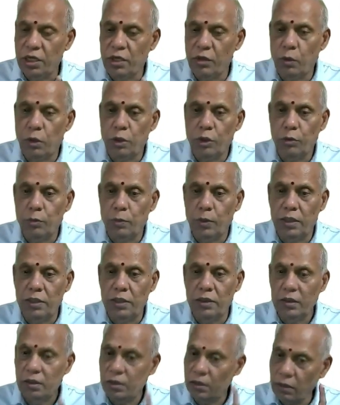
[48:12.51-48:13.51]
equal to
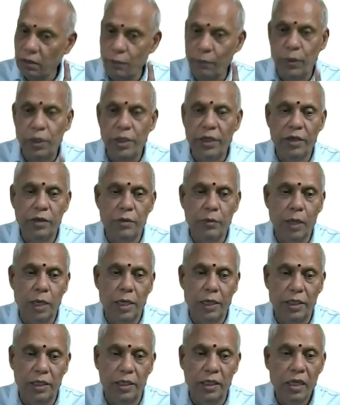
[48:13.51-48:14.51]
means complete
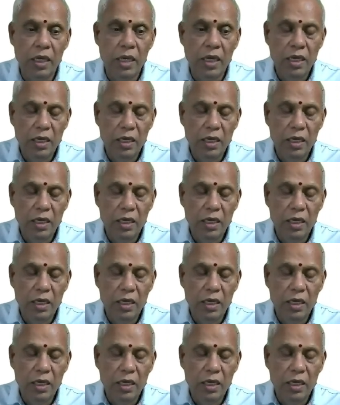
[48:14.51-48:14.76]
equality.